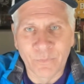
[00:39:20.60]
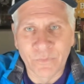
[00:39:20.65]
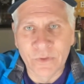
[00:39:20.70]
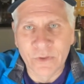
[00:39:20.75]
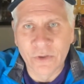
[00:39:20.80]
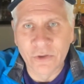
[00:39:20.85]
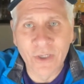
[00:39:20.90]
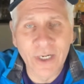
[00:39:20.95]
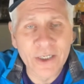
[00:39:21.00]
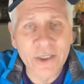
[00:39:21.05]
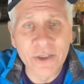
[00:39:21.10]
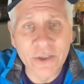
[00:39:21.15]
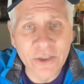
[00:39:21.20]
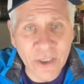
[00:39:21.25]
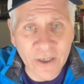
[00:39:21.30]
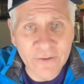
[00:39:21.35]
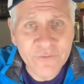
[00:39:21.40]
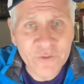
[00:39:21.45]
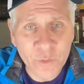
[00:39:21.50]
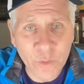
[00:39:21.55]
good
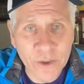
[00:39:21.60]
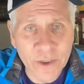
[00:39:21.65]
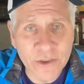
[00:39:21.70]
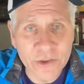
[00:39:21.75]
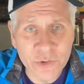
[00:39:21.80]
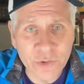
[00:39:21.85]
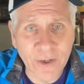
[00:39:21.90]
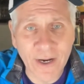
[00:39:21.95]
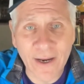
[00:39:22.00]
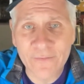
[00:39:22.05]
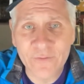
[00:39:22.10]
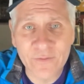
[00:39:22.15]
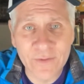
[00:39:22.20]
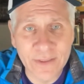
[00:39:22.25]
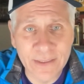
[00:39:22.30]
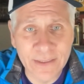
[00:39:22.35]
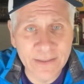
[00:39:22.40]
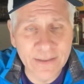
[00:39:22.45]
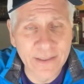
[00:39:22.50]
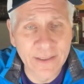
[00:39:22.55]
enough to where you're
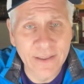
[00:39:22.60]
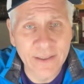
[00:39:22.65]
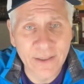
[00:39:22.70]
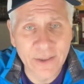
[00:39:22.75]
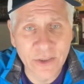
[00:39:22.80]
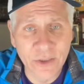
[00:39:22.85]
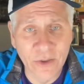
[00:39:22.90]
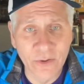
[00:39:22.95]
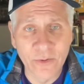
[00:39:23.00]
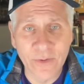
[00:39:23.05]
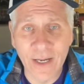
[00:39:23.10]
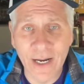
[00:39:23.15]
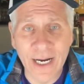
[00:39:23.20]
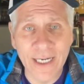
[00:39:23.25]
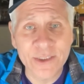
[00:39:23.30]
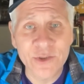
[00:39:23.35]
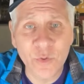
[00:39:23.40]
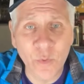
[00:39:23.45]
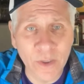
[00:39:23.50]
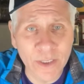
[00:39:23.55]
drafting, in the
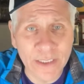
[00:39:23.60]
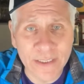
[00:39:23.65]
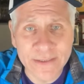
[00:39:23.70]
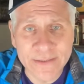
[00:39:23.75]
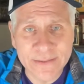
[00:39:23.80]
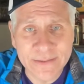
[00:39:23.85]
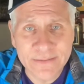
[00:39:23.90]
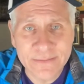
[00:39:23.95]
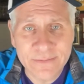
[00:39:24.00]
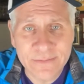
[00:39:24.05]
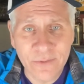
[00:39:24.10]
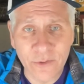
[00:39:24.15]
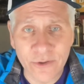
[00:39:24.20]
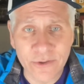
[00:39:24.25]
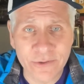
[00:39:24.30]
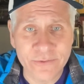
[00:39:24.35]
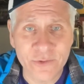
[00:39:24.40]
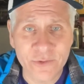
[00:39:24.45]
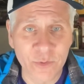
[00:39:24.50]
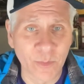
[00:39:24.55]
high 20s
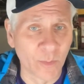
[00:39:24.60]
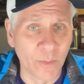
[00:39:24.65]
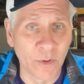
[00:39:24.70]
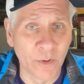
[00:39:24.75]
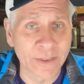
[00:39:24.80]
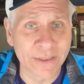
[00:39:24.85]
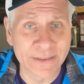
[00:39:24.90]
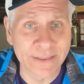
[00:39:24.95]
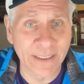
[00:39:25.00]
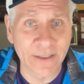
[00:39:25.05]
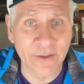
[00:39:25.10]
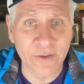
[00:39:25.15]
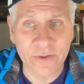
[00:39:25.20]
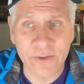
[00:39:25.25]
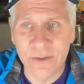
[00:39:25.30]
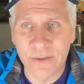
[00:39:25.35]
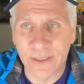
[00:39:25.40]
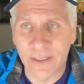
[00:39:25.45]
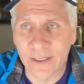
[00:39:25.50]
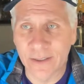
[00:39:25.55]
or Super Bowl
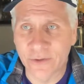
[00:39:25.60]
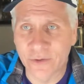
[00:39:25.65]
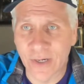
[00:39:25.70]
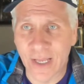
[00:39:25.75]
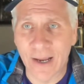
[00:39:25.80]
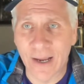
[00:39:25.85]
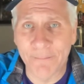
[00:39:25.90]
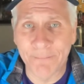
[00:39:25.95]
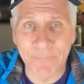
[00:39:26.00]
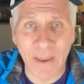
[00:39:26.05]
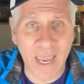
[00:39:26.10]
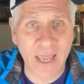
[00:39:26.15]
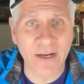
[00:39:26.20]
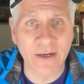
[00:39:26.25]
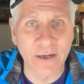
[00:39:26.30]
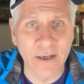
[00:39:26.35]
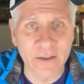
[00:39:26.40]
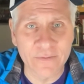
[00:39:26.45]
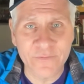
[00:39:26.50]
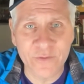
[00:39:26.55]
contender, and you're not bad
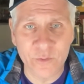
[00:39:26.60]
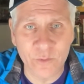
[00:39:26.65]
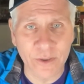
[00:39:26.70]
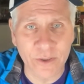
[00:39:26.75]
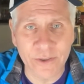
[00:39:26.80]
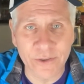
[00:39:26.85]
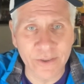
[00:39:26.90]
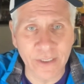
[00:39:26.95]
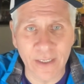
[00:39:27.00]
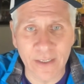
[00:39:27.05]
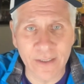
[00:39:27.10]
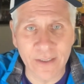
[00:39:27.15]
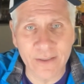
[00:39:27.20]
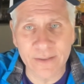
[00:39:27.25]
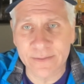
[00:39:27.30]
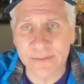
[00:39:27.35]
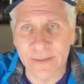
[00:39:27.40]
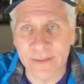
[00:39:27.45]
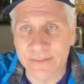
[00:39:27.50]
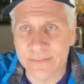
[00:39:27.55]
enough to where you're getting
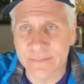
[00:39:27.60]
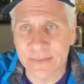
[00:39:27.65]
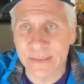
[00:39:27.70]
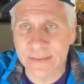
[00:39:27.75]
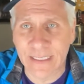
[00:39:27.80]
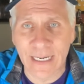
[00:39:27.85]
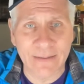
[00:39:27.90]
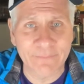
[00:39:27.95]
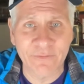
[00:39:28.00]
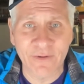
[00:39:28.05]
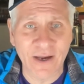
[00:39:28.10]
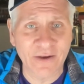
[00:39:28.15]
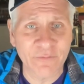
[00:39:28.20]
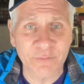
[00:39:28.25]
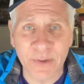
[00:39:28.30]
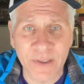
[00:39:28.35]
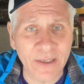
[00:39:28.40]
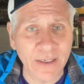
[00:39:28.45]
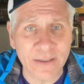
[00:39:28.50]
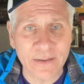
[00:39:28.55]
a top 5
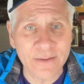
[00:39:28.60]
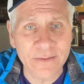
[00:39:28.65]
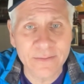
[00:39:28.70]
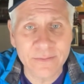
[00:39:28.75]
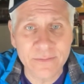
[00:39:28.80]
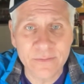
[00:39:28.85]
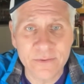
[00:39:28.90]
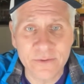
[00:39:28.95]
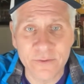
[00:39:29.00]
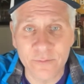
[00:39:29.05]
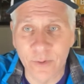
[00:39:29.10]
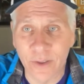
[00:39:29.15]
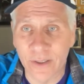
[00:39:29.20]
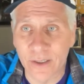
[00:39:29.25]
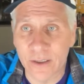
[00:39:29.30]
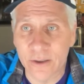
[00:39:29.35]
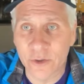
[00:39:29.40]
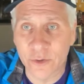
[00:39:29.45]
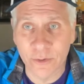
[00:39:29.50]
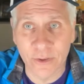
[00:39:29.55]
pick to
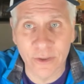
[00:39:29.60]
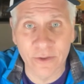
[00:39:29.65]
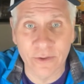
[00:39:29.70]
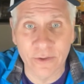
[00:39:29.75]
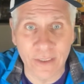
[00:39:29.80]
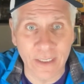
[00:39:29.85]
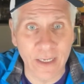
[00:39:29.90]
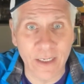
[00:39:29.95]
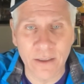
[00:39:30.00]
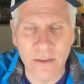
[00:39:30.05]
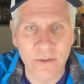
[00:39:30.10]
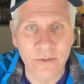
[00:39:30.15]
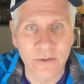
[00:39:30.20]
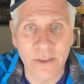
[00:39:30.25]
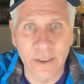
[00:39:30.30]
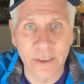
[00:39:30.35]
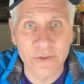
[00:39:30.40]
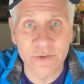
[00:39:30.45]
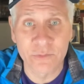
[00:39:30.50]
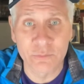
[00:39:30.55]
where you either get
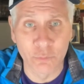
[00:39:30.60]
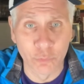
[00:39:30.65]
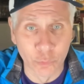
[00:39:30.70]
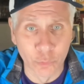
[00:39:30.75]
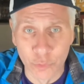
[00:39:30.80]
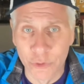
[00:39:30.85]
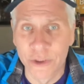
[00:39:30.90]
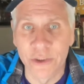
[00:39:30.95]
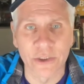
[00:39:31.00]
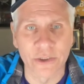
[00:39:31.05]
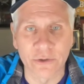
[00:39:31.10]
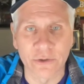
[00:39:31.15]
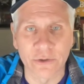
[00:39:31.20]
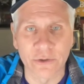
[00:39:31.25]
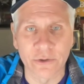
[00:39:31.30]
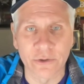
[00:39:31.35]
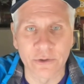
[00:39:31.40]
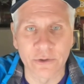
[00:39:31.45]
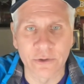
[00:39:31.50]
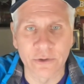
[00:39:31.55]
a really
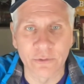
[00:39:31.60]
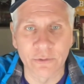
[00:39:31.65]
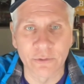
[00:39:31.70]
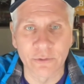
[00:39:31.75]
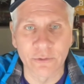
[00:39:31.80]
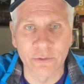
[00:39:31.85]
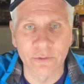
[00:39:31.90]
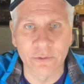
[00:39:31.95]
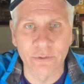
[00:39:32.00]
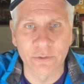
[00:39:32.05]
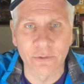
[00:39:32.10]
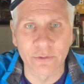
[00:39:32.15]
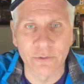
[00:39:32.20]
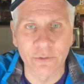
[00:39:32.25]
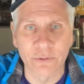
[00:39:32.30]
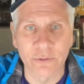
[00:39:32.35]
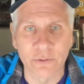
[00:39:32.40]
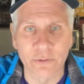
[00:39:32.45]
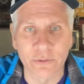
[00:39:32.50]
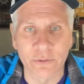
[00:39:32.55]
great
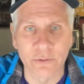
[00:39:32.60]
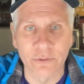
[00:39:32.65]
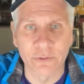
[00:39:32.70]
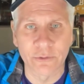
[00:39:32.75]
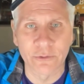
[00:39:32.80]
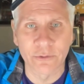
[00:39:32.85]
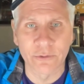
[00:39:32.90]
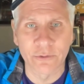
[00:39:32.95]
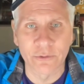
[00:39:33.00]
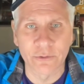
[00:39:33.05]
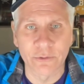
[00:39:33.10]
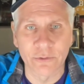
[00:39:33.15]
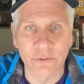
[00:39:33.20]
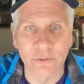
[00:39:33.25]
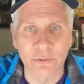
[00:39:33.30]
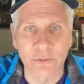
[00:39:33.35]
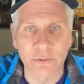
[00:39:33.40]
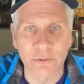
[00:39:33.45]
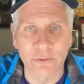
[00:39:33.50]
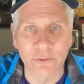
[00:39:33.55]
player or
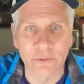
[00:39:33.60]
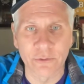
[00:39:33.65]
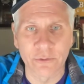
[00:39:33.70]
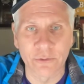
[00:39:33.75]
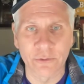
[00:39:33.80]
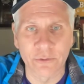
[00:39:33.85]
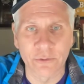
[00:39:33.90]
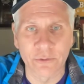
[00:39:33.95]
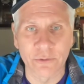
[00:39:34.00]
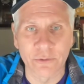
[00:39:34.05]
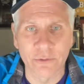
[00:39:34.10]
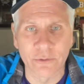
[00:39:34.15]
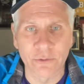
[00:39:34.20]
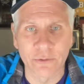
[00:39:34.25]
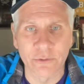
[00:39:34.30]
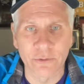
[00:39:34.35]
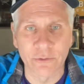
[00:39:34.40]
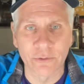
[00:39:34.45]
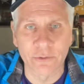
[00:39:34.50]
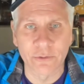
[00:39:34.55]
trading back to get
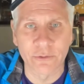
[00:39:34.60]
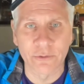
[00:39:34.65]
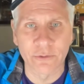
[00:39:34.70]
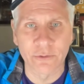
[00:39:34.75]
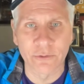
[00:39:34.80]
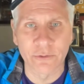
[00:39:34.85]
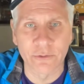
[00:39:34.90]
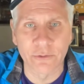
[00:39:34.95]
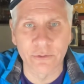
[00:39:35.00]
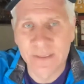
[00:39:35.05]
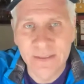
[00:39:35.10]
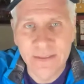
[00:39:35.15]
multiple picks.